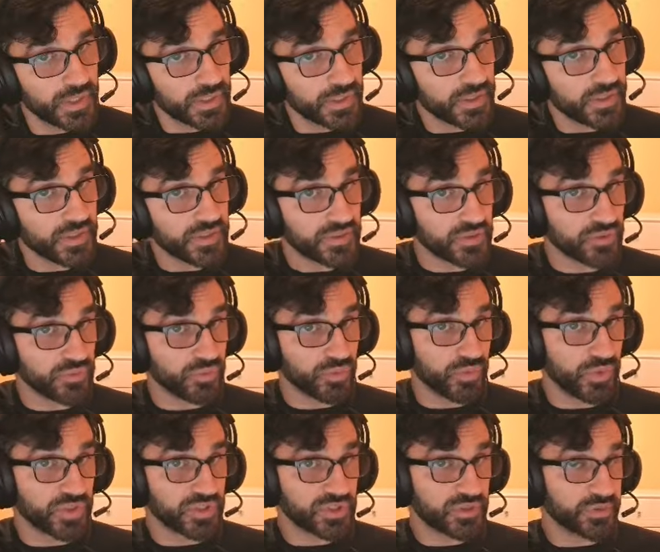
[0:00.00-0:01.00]
And so
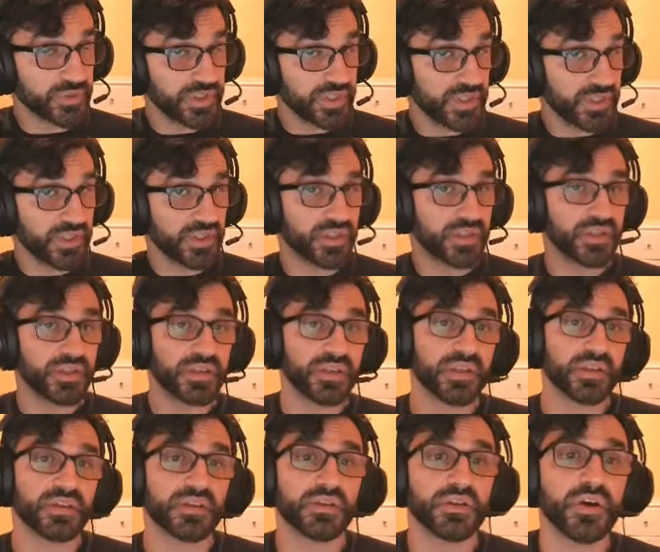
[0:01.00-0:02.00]
once we
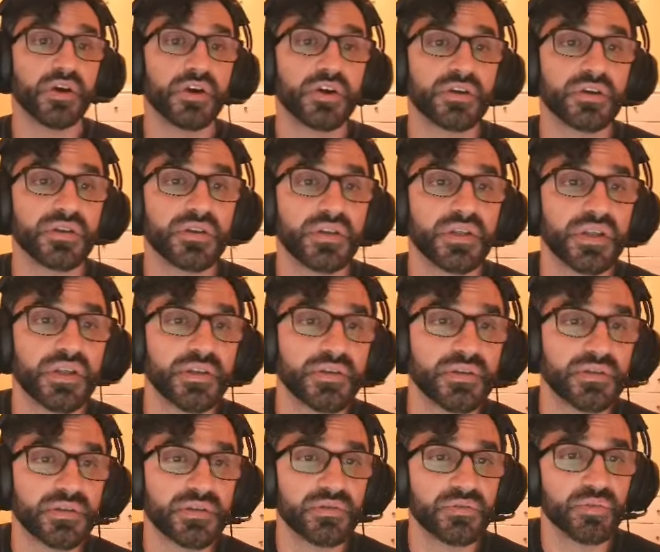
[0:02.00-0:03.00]
get logged, and
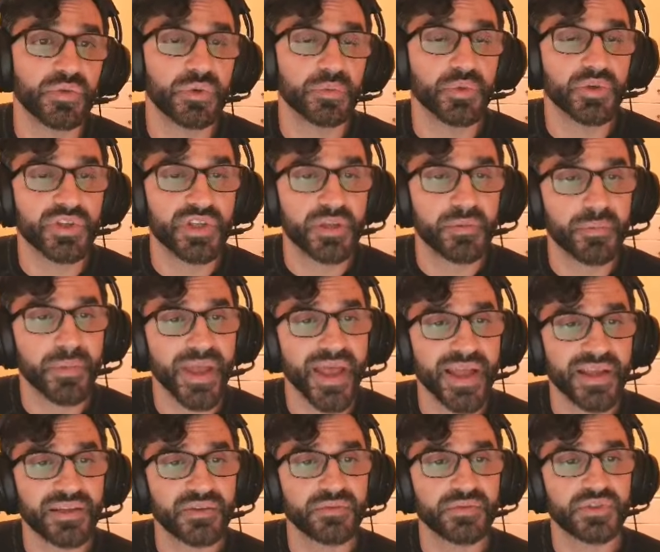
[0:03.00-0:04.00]
what we'll get
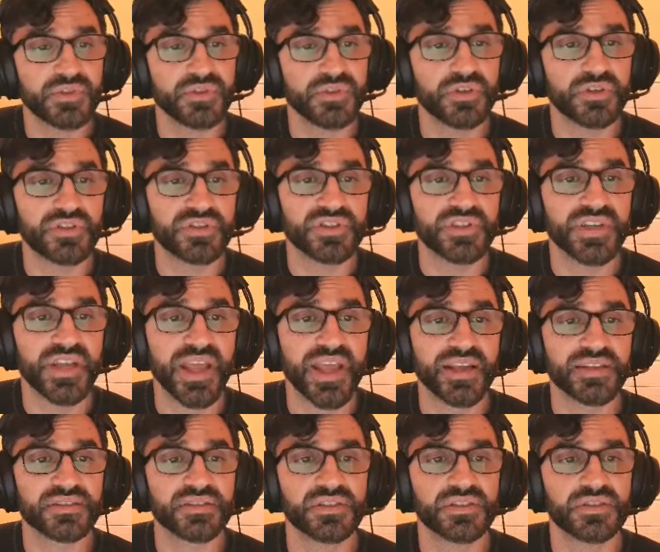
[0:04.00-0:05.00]
back in return is an
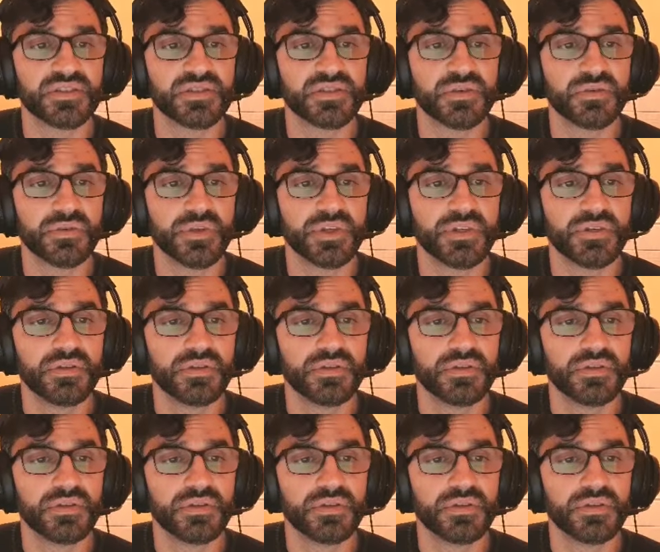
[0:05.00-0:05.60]
access token.